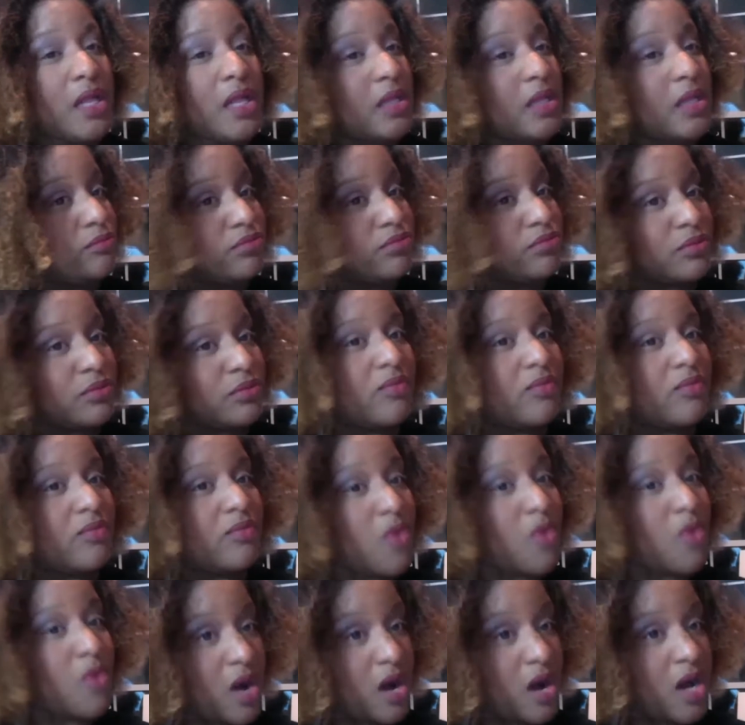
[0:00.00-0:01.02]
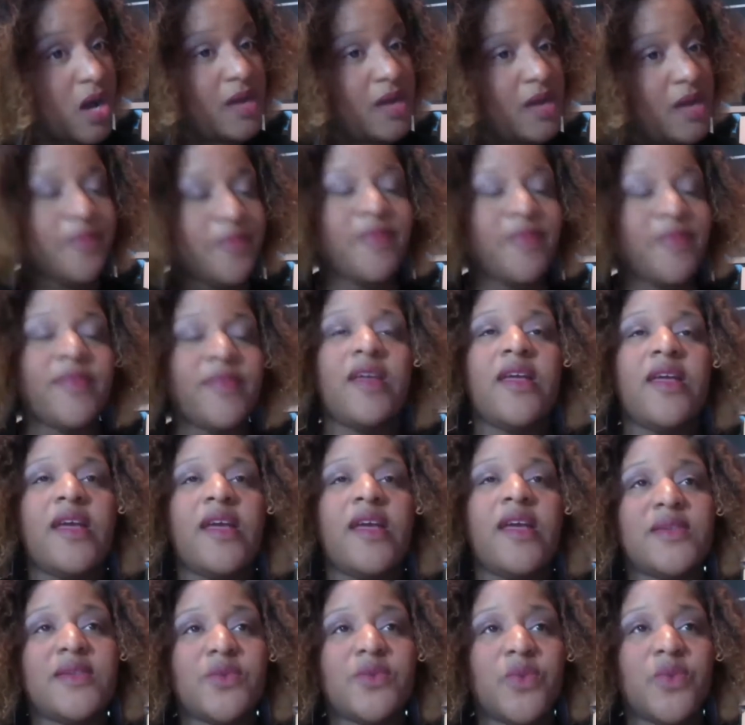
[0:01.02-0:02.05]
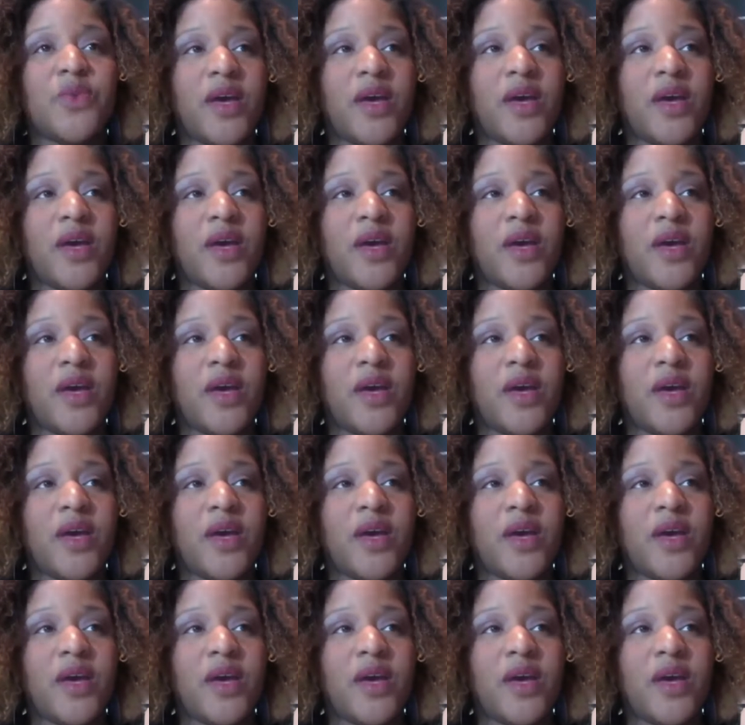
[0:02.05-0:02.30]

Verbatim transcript: Brune Moi as well.